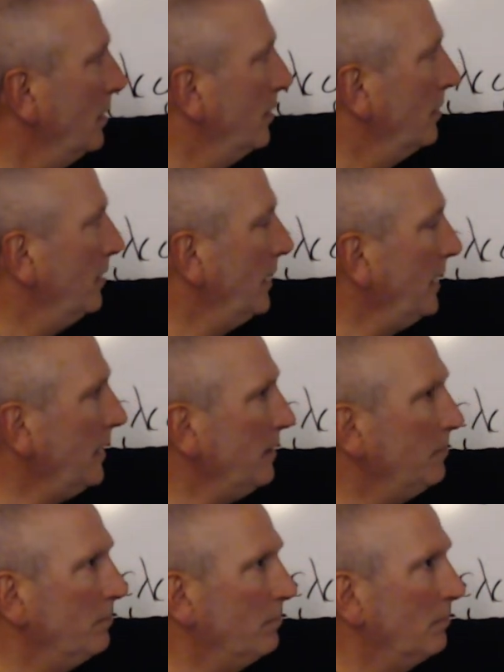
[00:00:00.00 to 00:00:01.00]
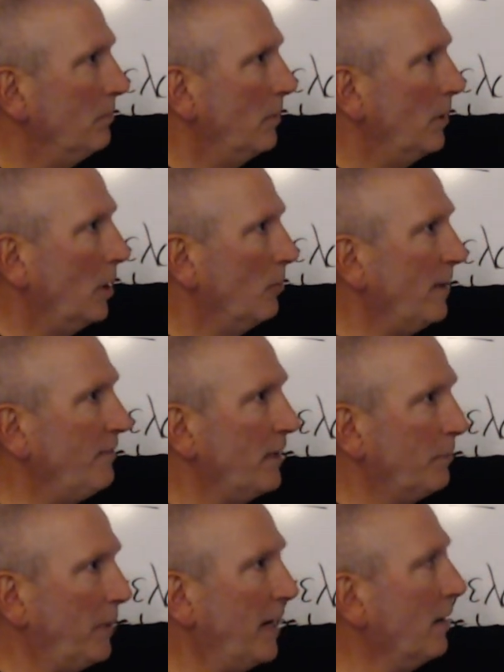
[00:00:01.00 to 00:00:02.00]
the
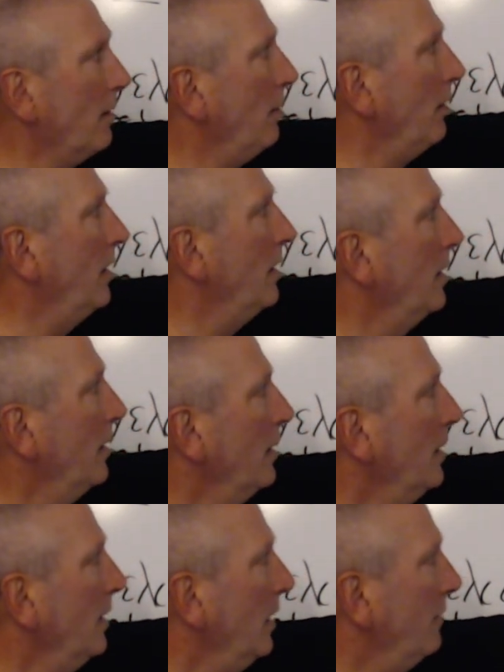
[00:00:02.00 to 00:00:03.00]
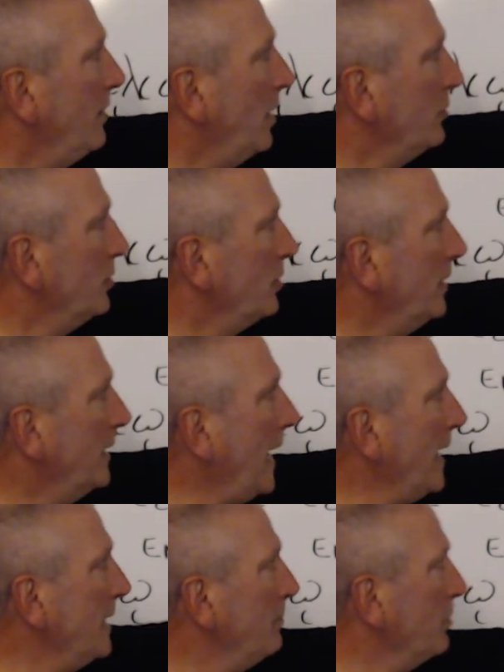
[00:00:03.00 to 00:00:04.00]
horrific peril of those who are
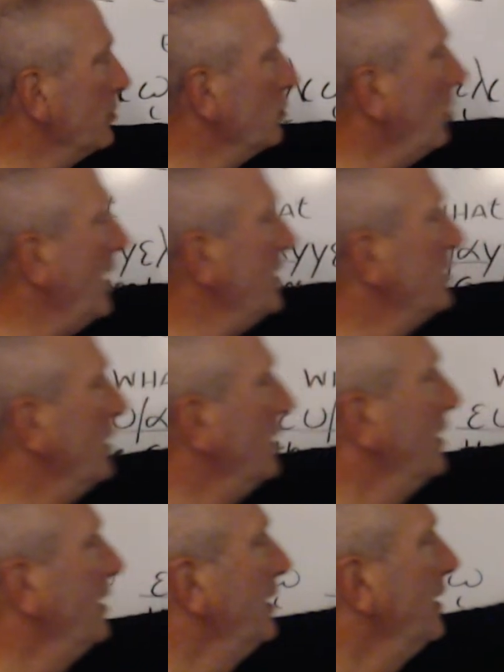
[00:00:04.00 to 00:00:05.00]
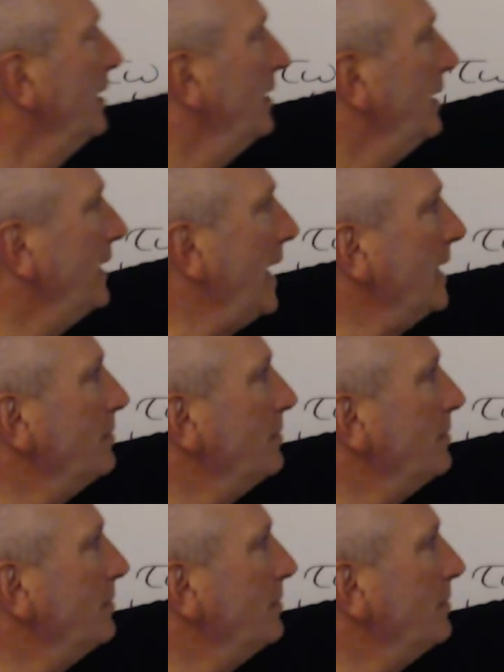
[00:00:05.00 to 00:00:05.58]
negating persuasion, negating